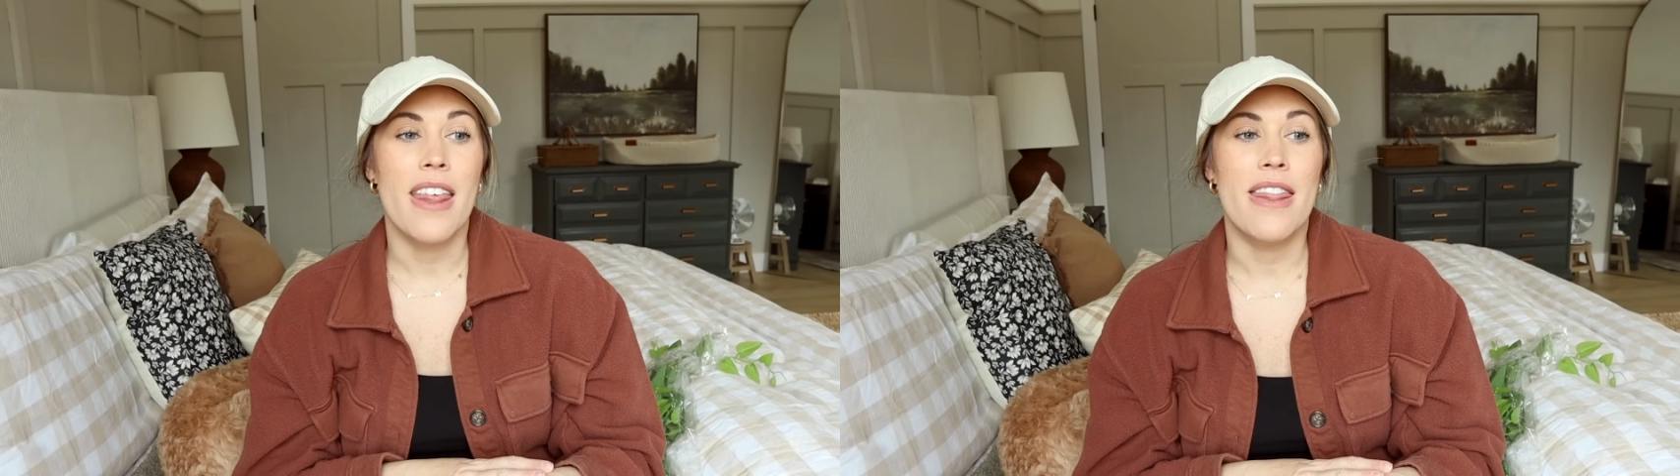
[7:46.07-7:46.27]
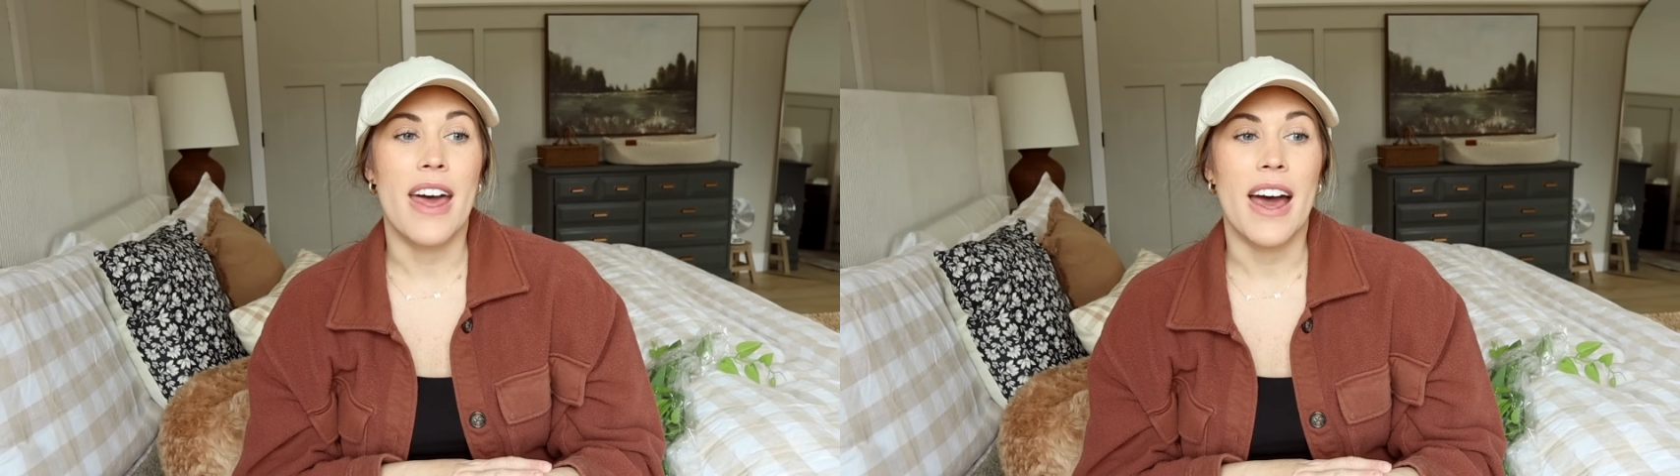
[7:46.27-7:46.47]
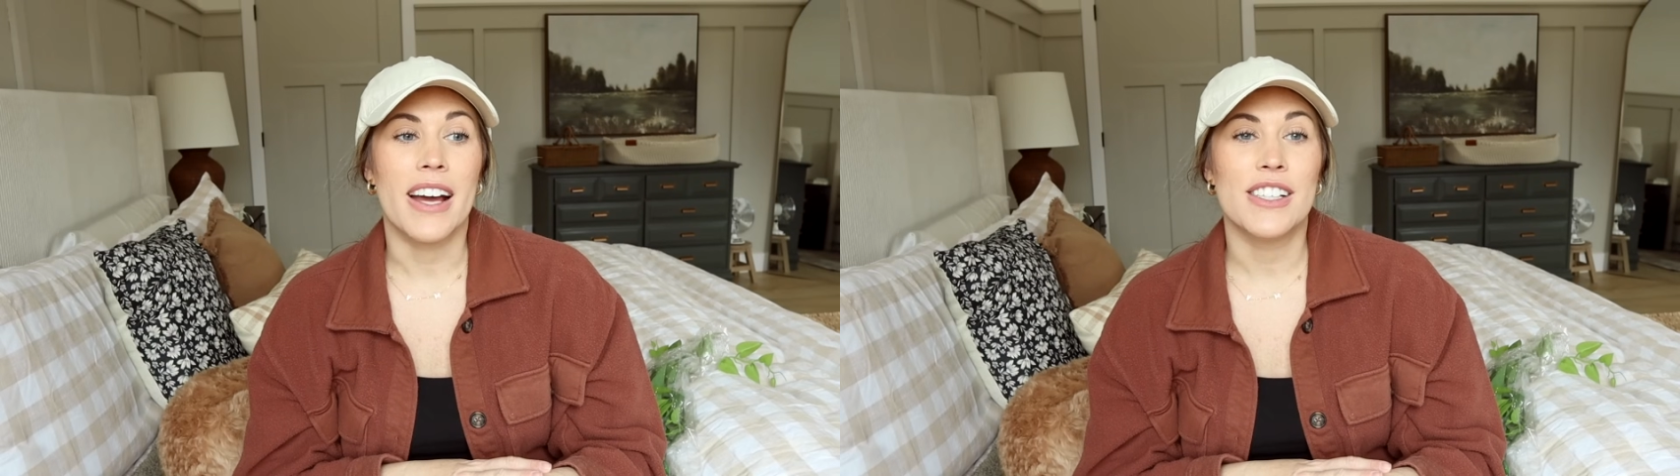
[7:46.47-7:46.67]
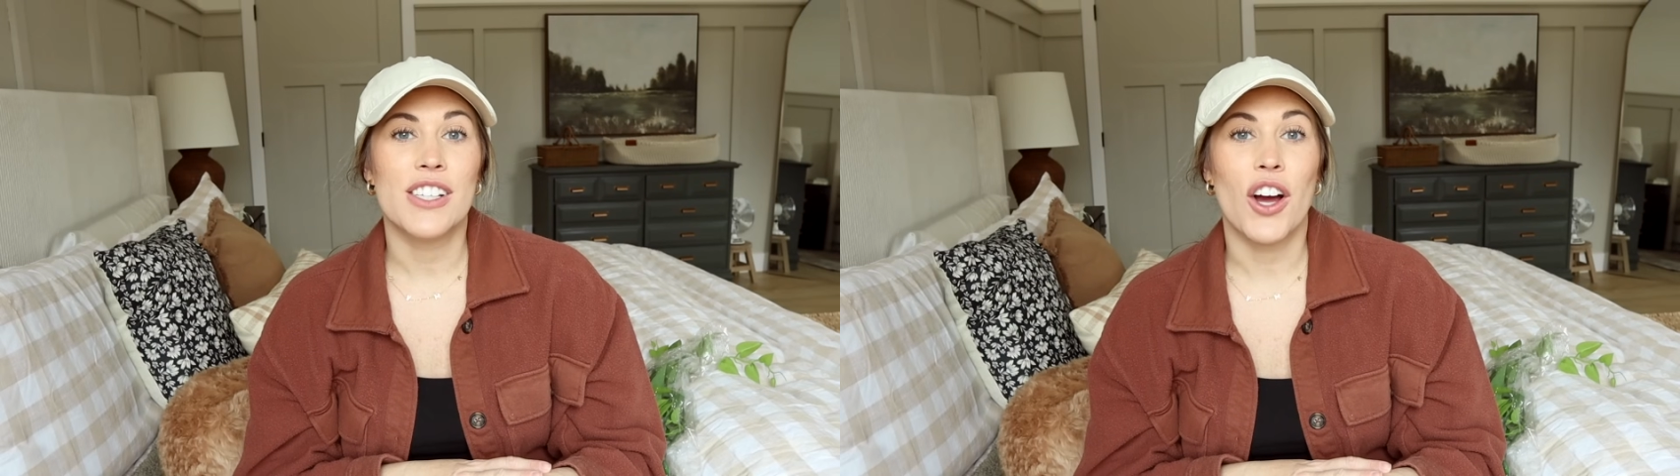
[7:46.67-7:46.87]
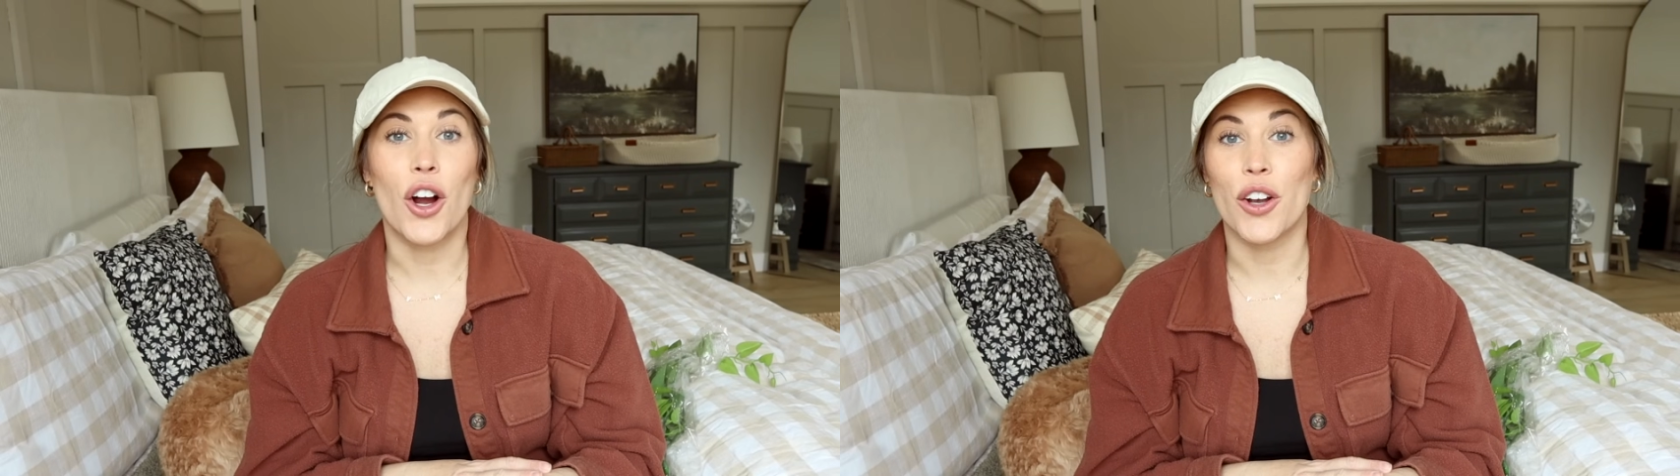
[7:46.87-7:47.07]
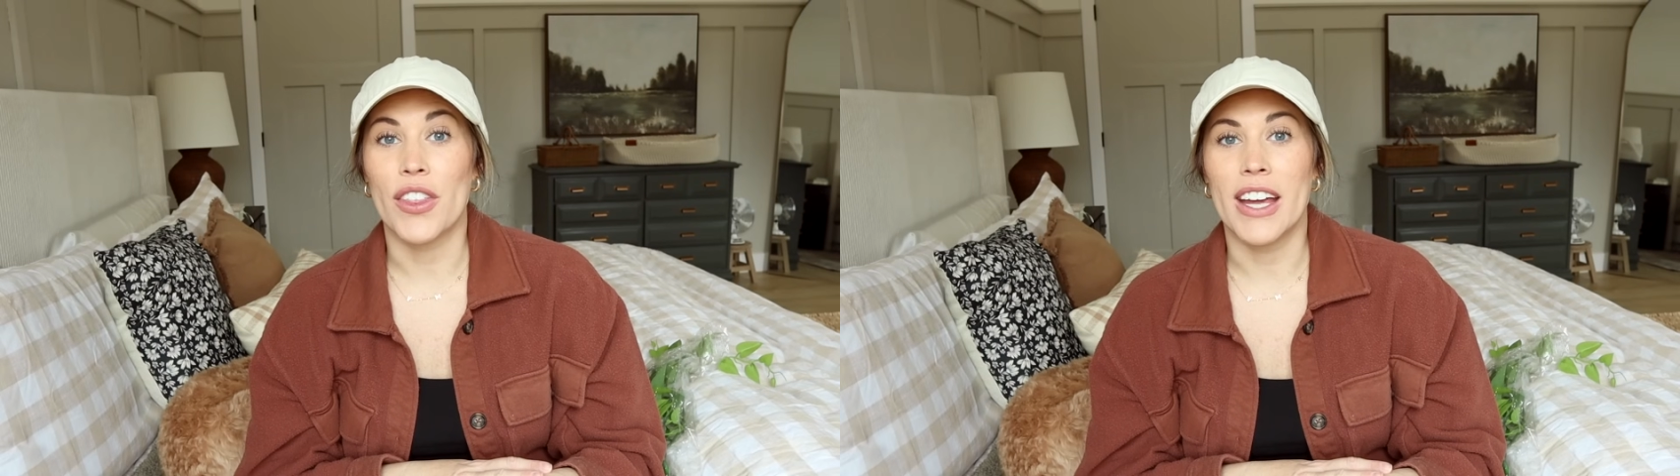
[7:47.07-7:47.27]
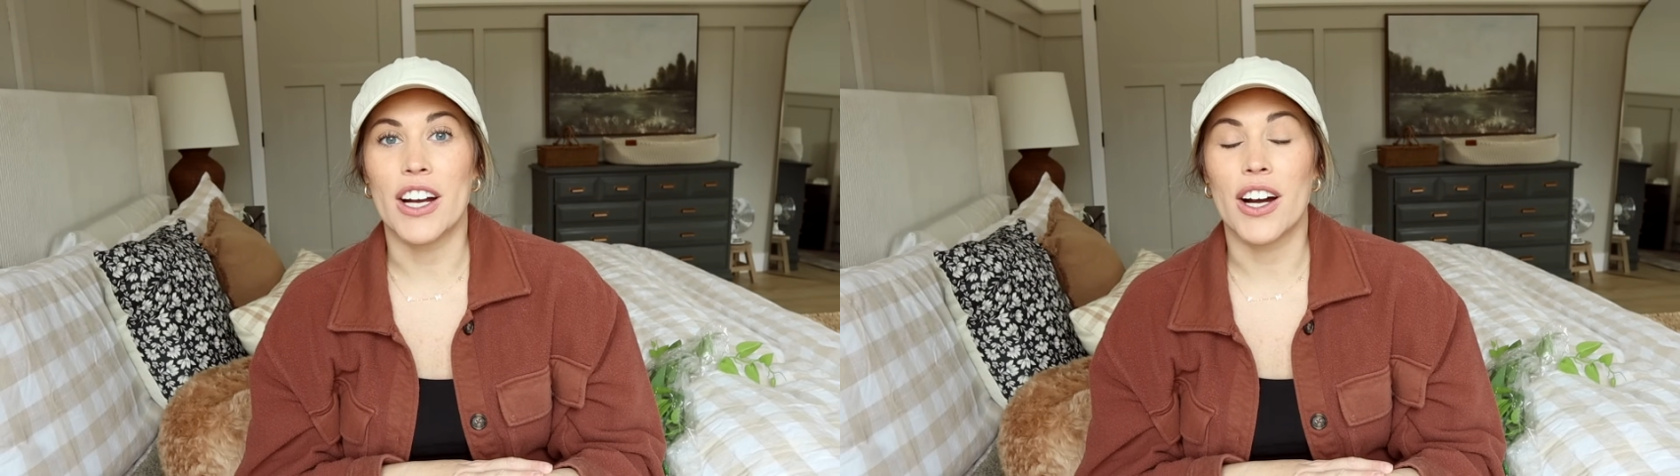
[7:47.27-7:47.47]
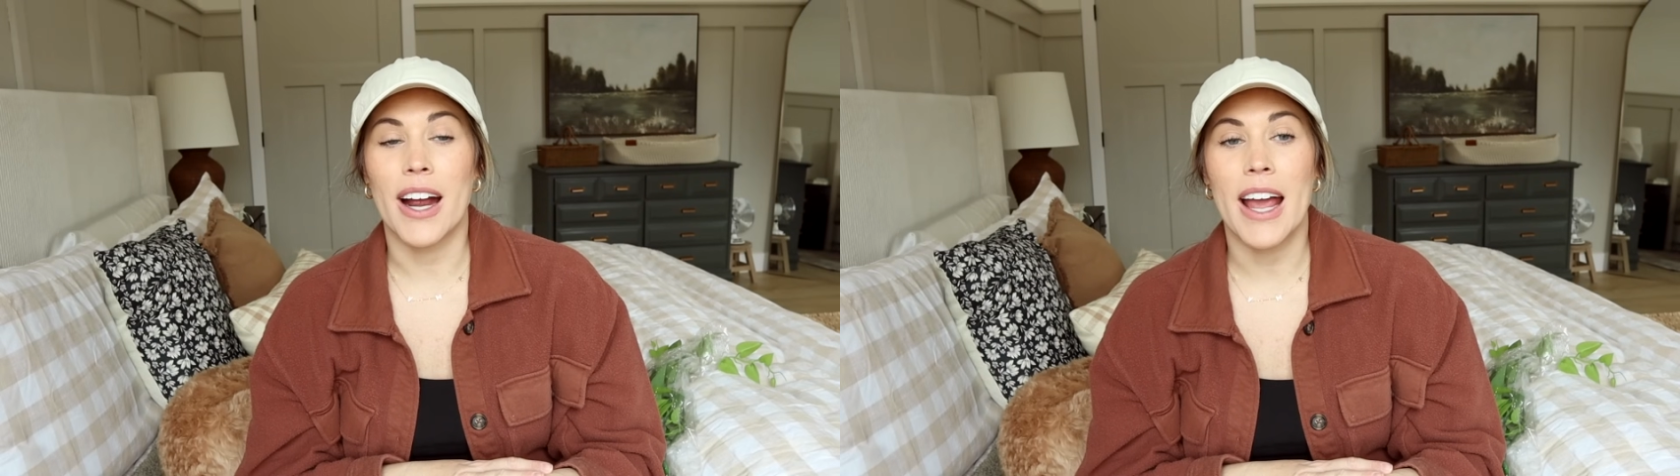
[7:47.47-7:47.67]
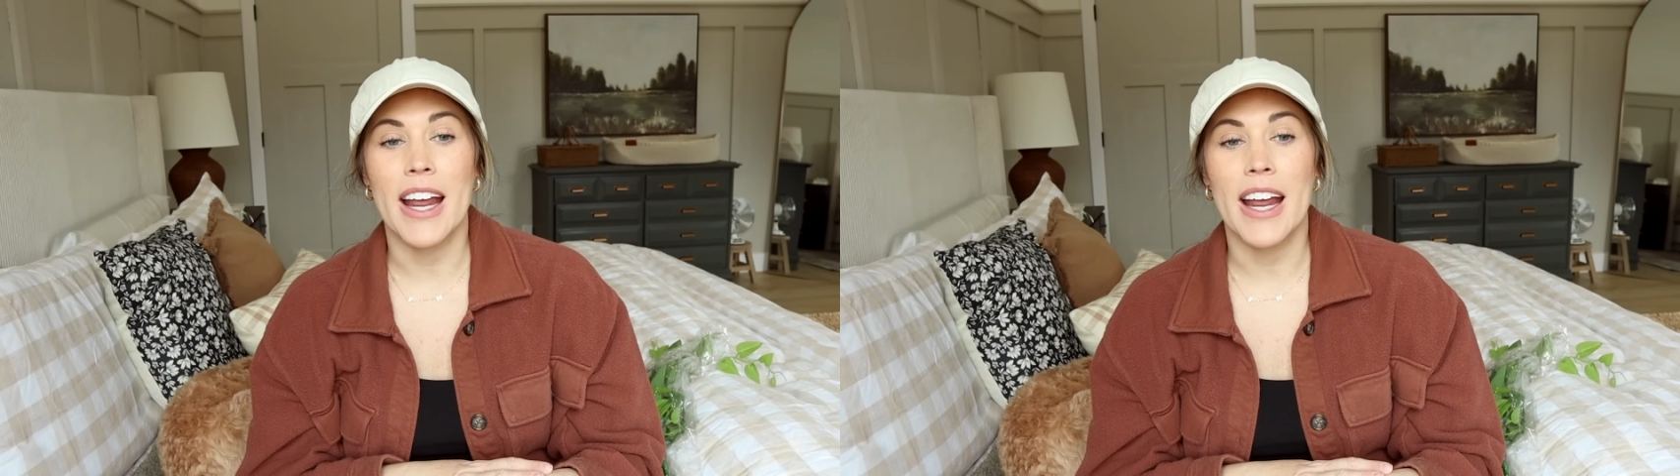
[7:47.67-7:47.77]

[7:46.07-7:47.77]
that are there,